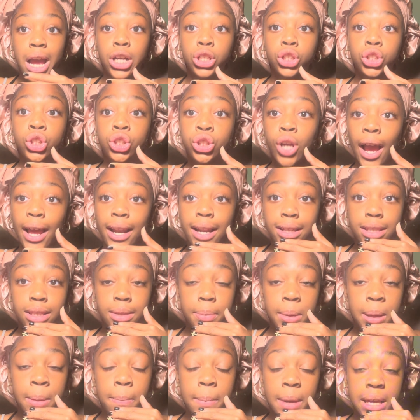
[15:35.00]
Try not to
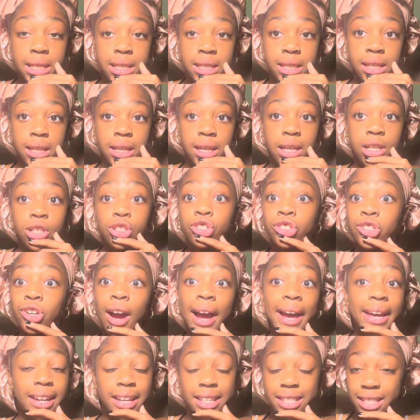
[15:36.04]
be messy and
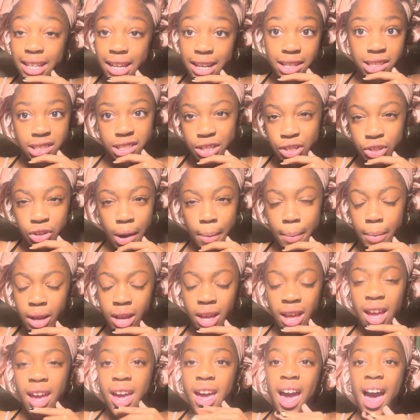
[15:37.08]
try not to get into drama.
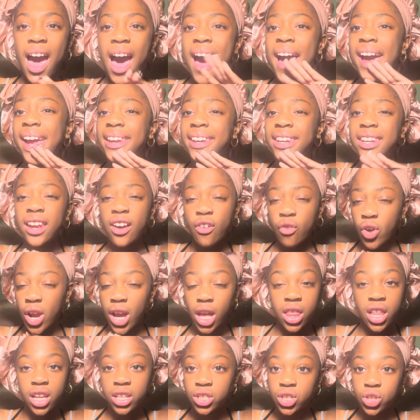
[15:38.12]
I never had
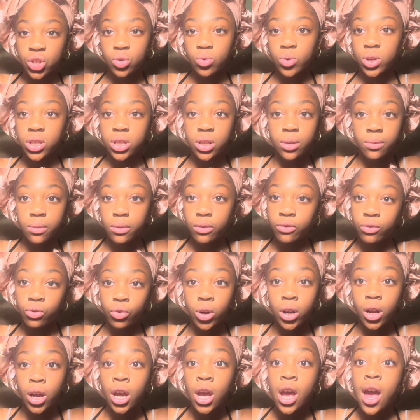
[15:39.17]
that situation before,
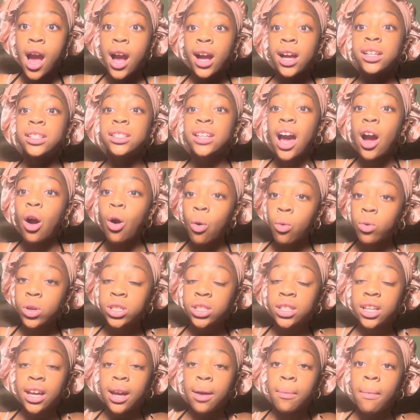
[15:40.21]
because I always
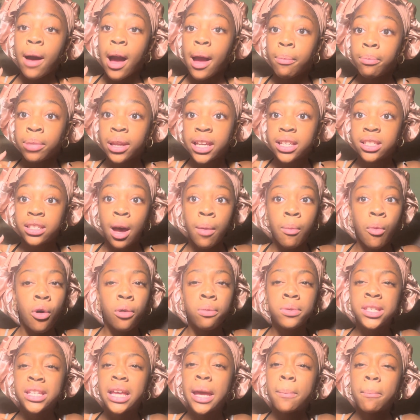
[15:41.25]
stay in my place. I'm
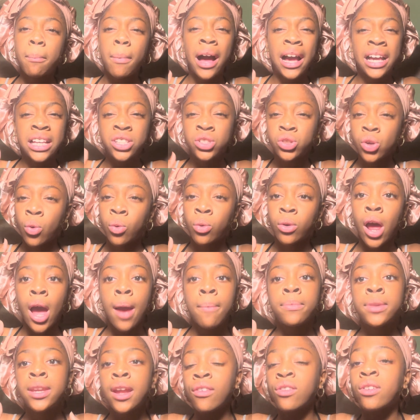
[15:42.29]
always in my zone.
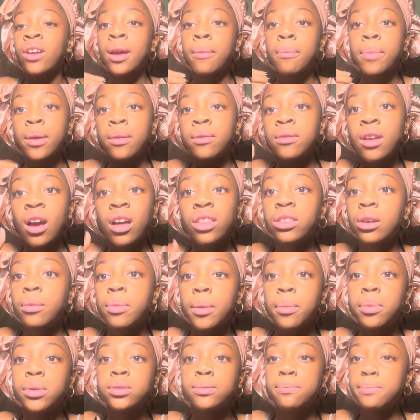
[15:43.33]
I'm never in other
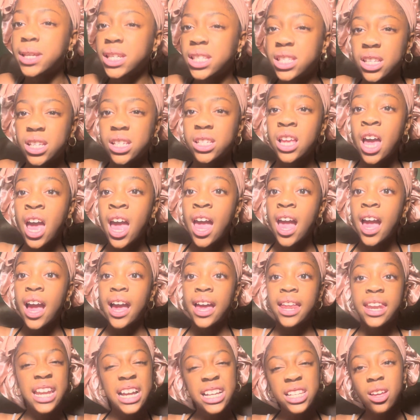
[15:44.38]
people's business,
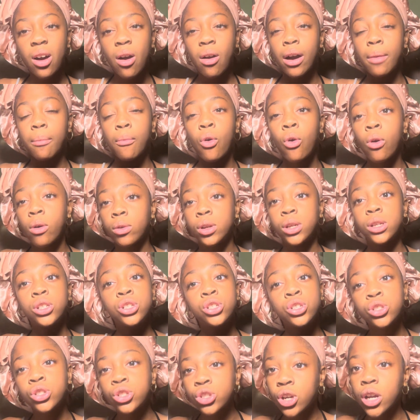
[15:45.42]
and that's how I'm always
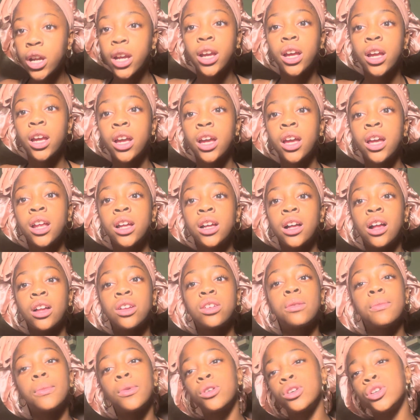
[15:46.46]
straight.
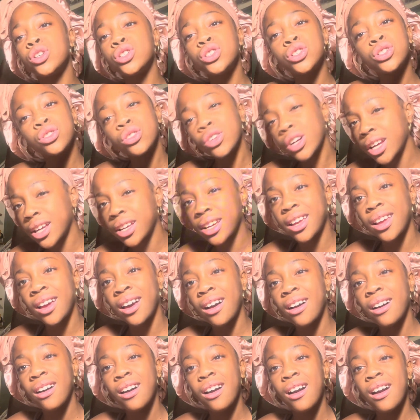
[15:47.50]
I'm always straight, y'all.